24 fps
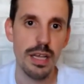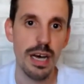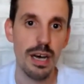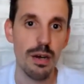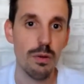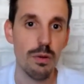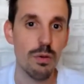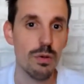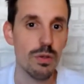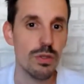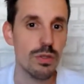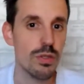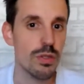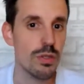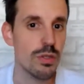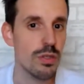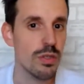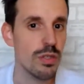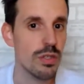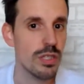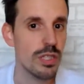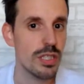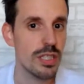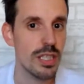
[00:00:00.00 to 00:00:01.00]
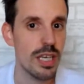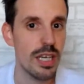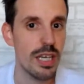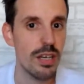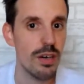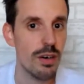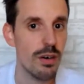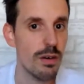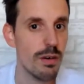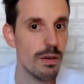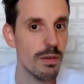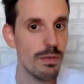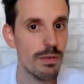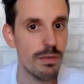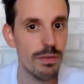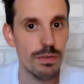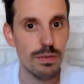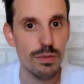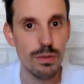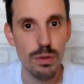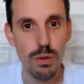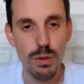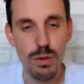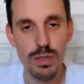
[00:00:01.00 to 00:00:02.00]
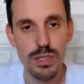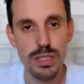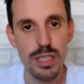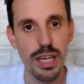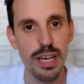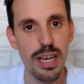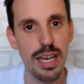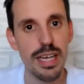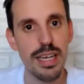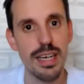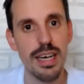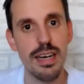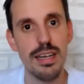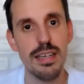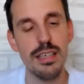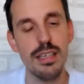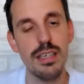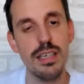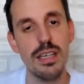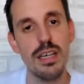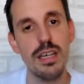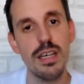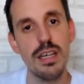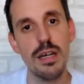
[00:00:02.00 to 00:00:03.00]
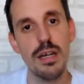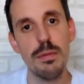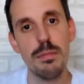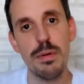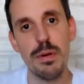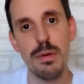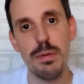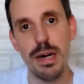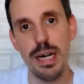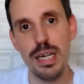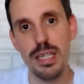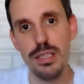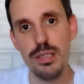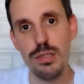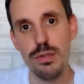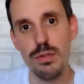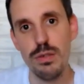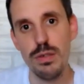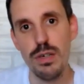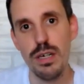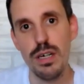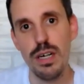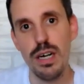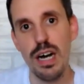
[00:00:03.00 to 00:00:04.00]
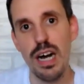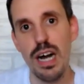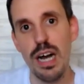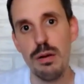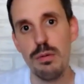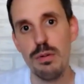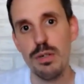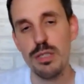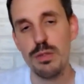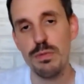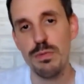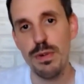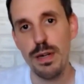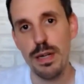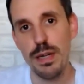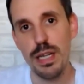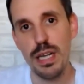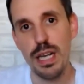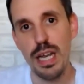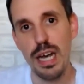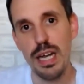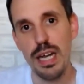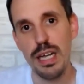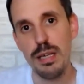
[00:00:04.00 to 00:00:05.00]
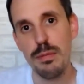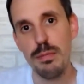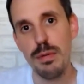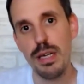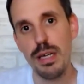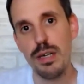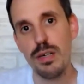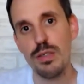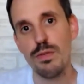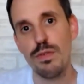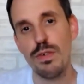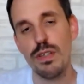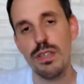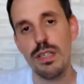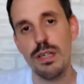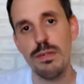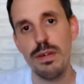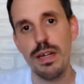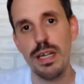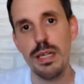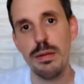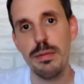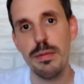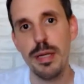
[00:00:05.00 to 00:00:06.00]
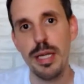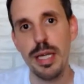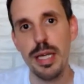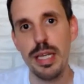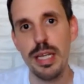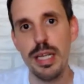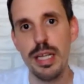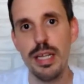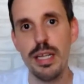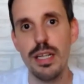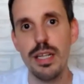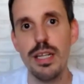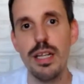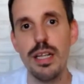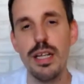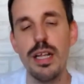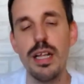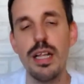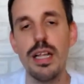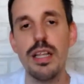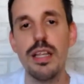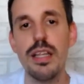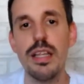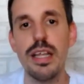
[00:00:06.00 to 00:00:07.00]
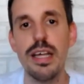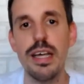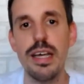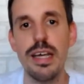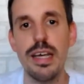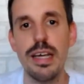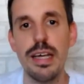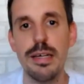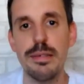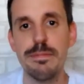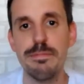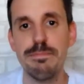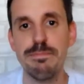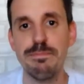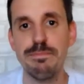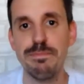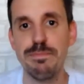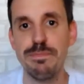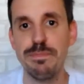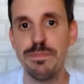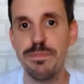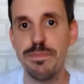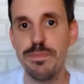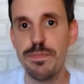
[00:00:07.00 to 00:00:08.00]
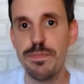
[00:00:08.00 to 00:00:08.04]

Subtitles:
good set of tools that I can provide you. I was very lucky because from the very beginning the